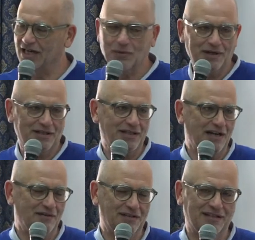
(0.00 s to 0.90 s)

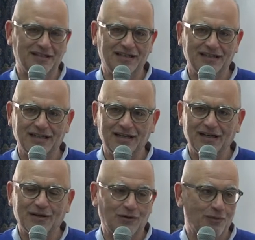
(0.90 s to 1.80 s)
ourselves
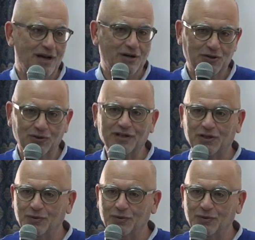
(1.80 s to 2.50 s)
to make sure that